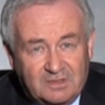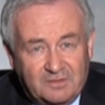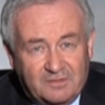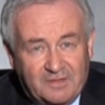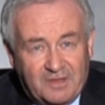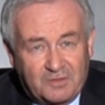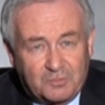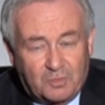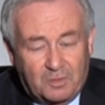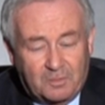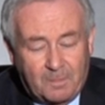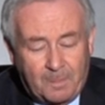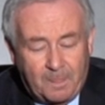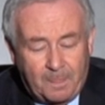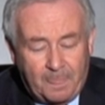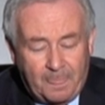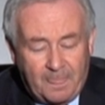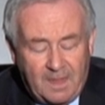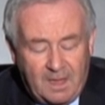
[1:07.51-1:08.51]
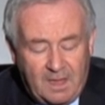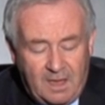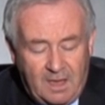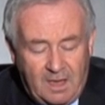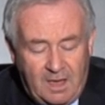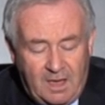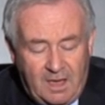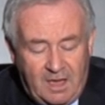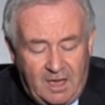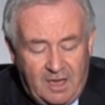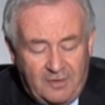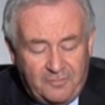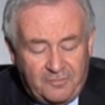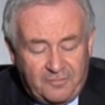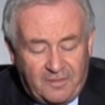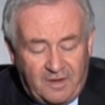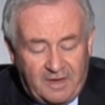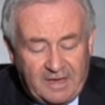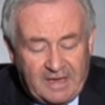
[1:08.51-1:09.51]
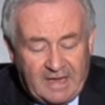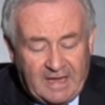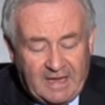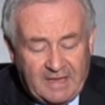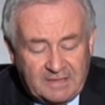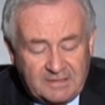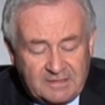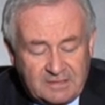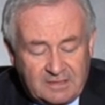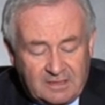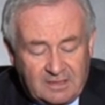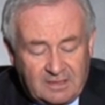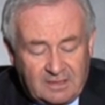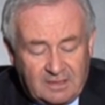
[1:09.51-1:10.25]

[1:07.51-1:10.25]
that one. If I had